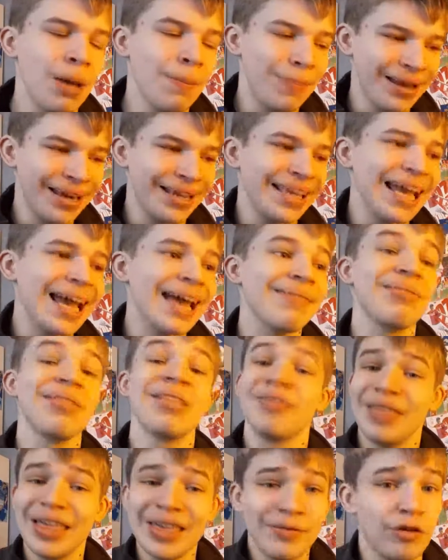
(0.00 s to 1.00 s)
But again,
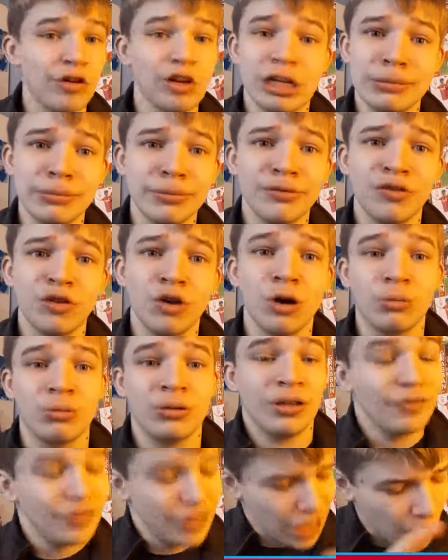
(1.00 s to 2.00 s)
they've underperformed.
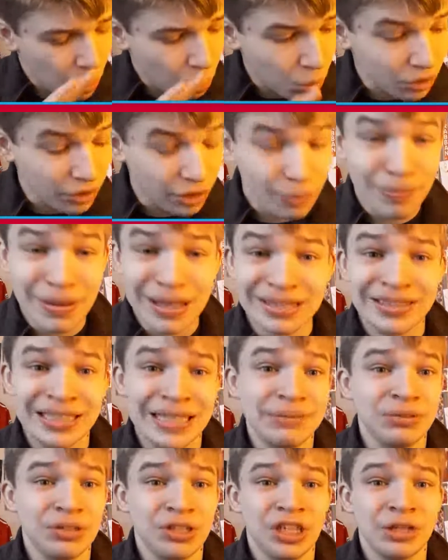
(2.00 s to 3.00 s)
They are one of the best
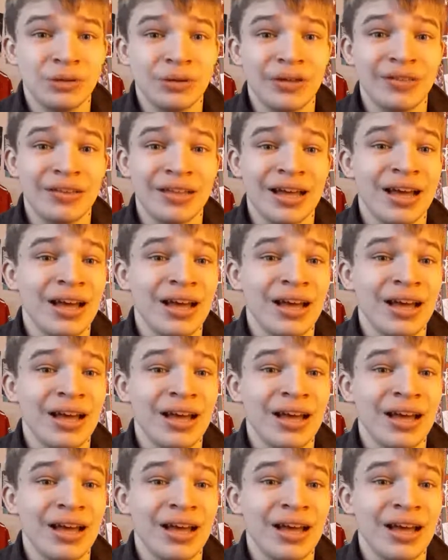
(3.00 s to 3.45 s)
teams at doing that.